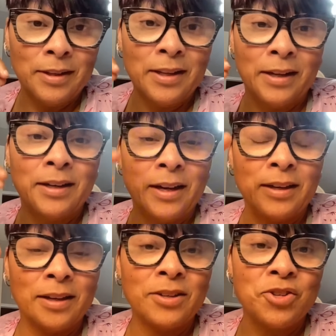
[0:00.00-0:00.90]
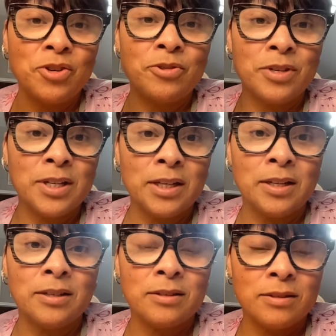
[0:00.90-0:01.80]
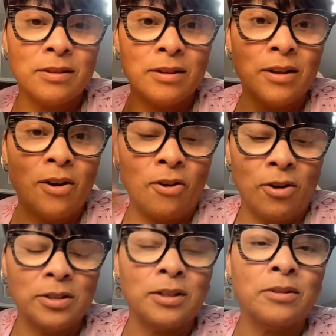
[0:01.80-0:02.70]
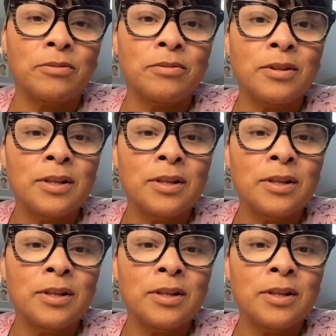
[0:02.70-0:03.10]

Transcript: and and the children is all of